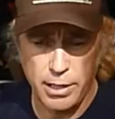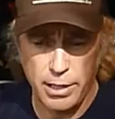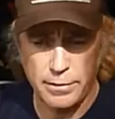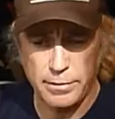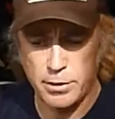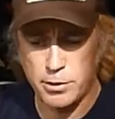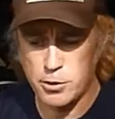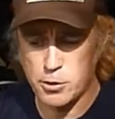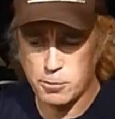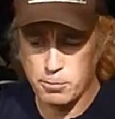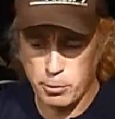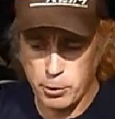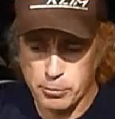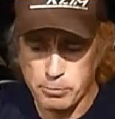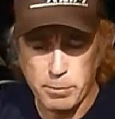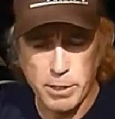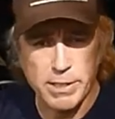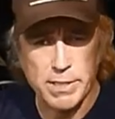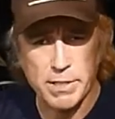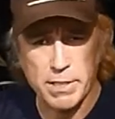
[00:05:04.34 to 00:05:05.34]
and then just putting
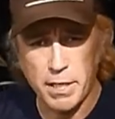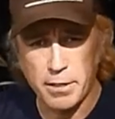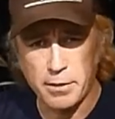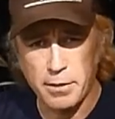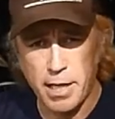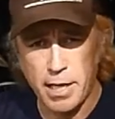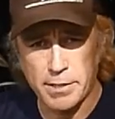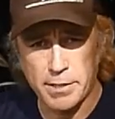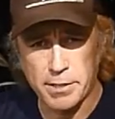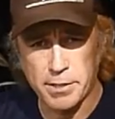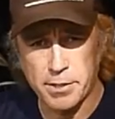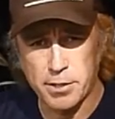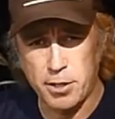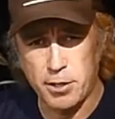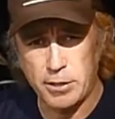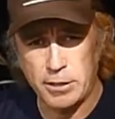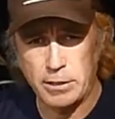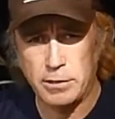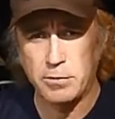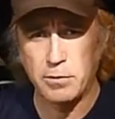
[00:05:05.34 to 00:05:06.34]
my sunglasses
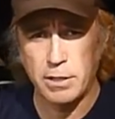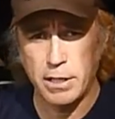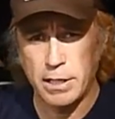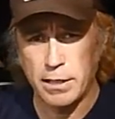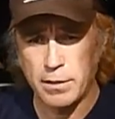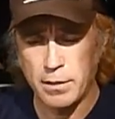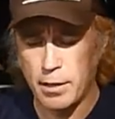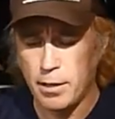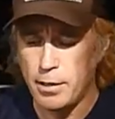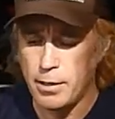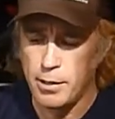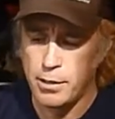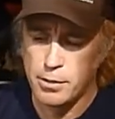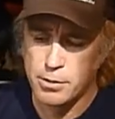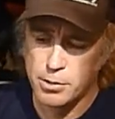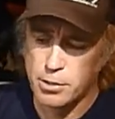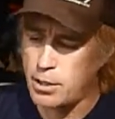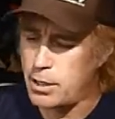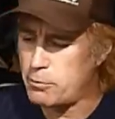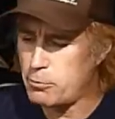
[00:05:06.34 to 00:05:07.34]
on underneath.
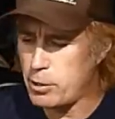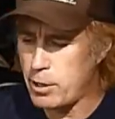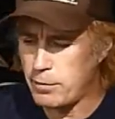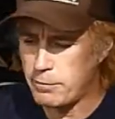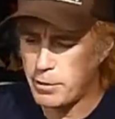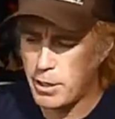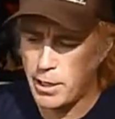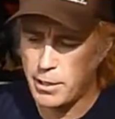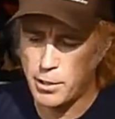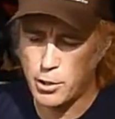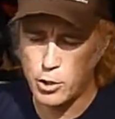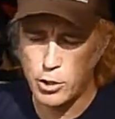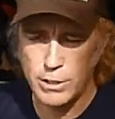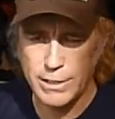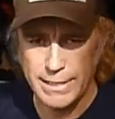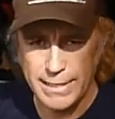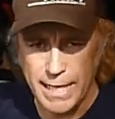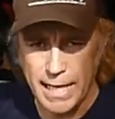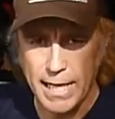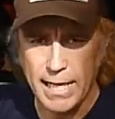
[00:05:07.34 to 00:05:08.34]
So that way I've got a
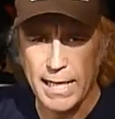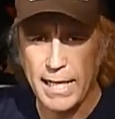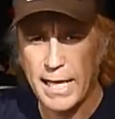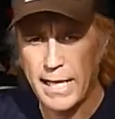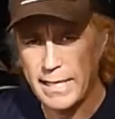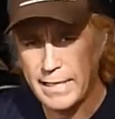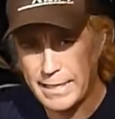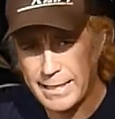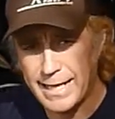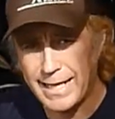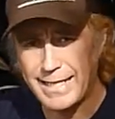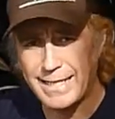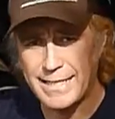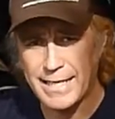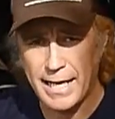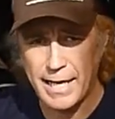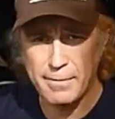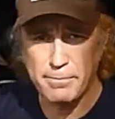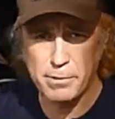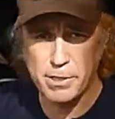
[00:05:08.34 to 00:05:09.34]
good day and
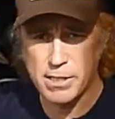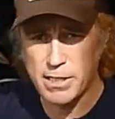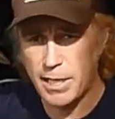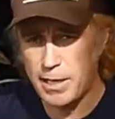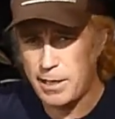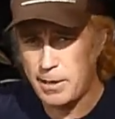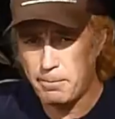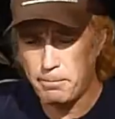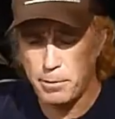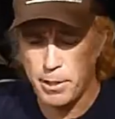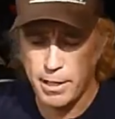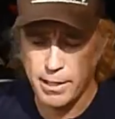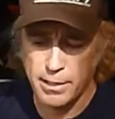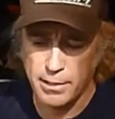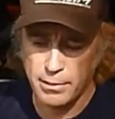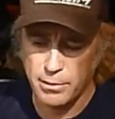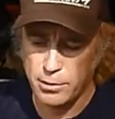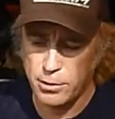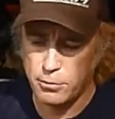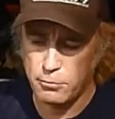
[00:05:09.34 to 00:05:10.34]
nighttime setup that I
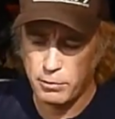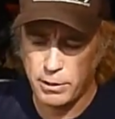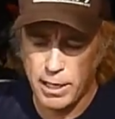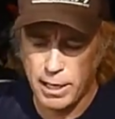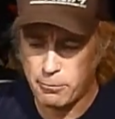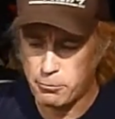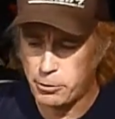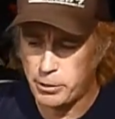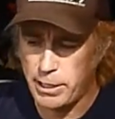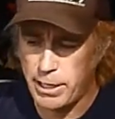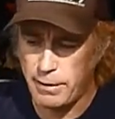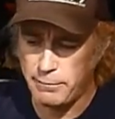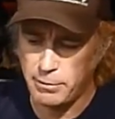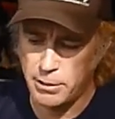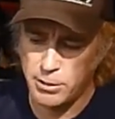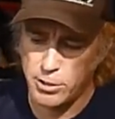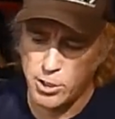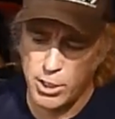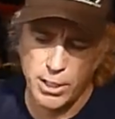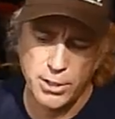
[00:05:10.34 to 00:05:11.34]
can do without really having
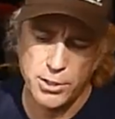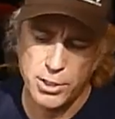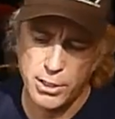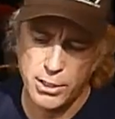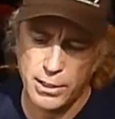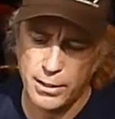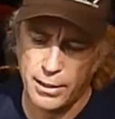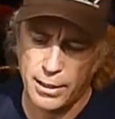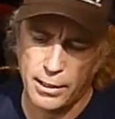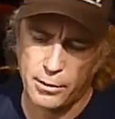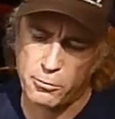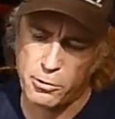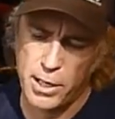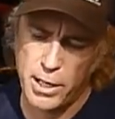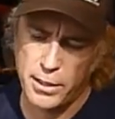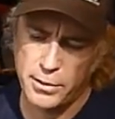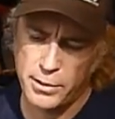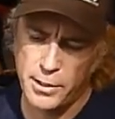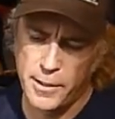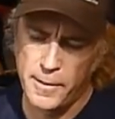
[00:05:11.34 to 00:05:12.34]
to change anything
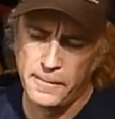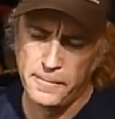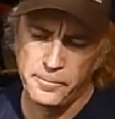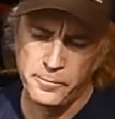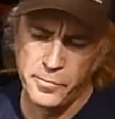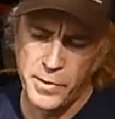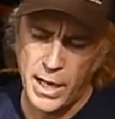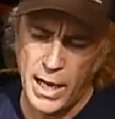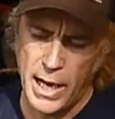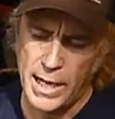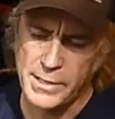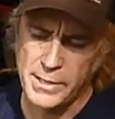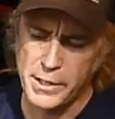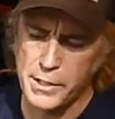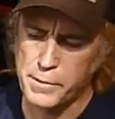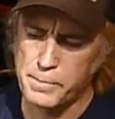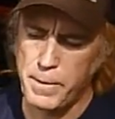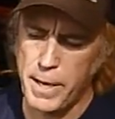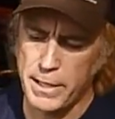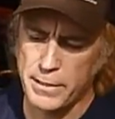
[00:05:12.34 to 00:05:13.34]
around. I
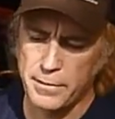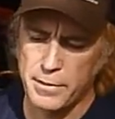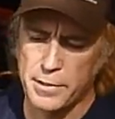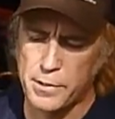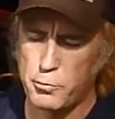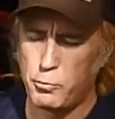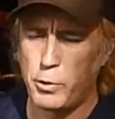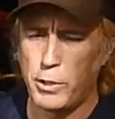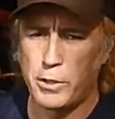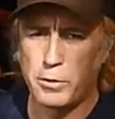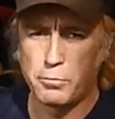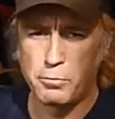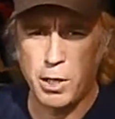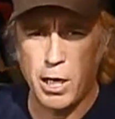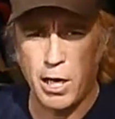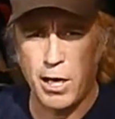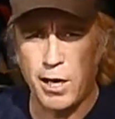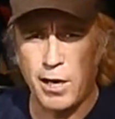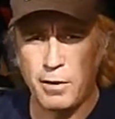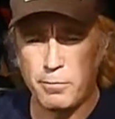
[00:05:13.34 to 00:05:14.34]
suspect this winter in
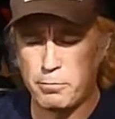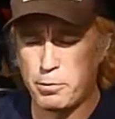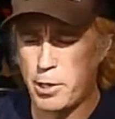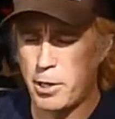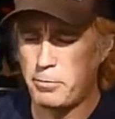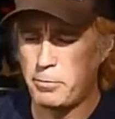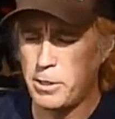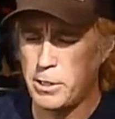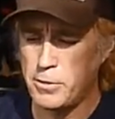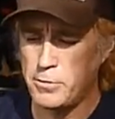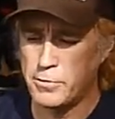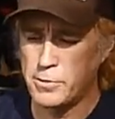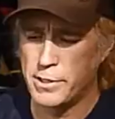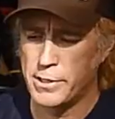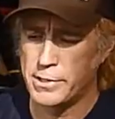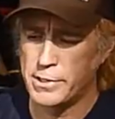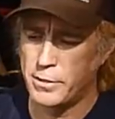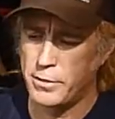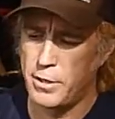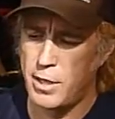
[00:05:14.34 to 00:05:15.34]
Baja I'll probably use
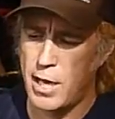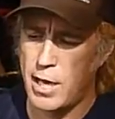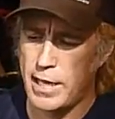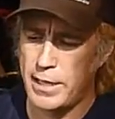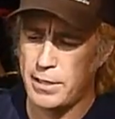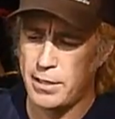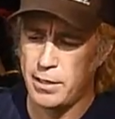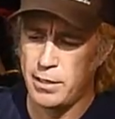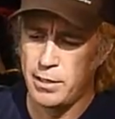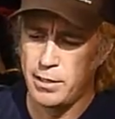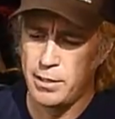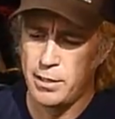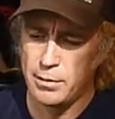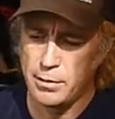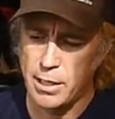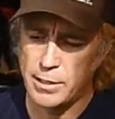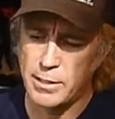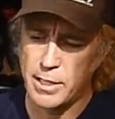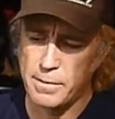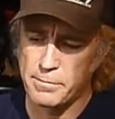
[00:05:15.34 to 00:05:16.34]
this a lot.
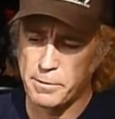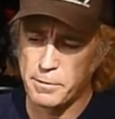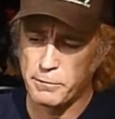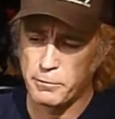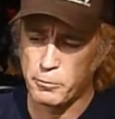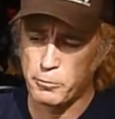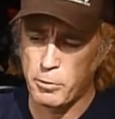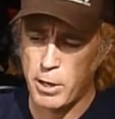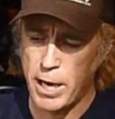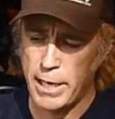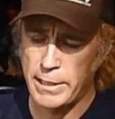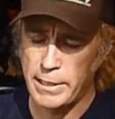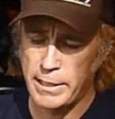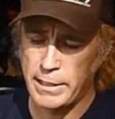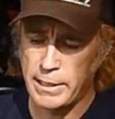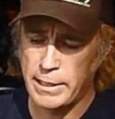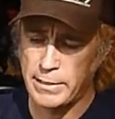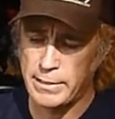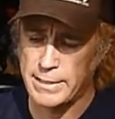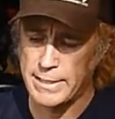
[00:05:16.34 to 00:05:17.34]
A lot of times if we're
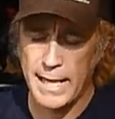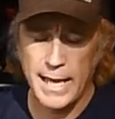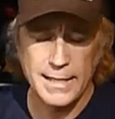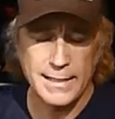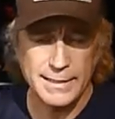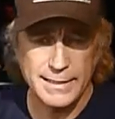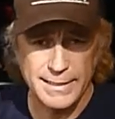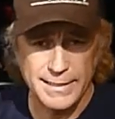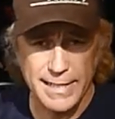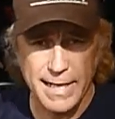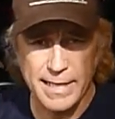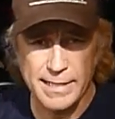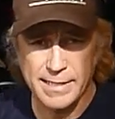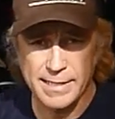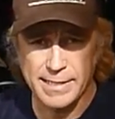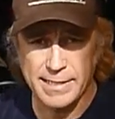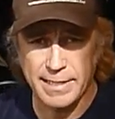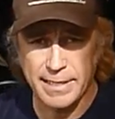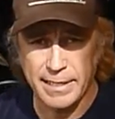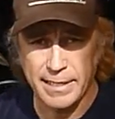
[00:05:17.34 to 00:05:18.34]
riding and it's not
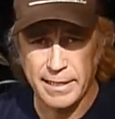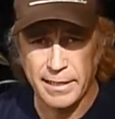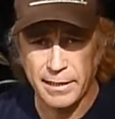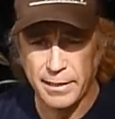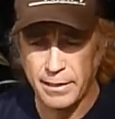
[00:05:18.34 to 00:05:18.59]
dusty,